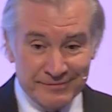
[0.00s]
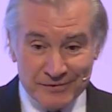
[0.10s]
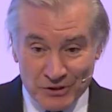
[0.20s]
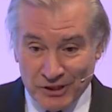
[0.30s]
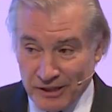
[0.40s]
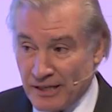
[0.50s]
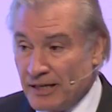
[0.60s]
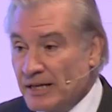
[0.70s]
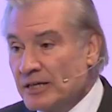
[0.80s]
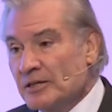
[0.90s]
Good.
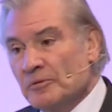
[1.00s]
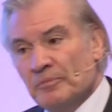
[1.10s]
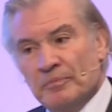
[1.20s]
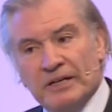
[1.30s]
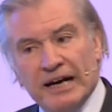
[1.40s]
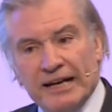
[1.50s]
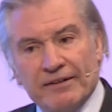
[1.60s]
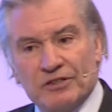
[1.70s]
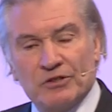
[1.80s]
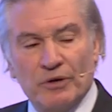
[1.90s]
But not
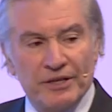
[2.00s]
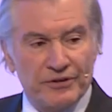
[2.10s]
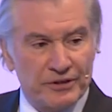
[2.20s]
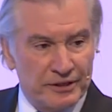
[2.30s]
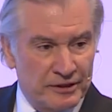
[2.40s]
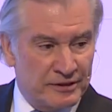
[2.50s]
after 2030.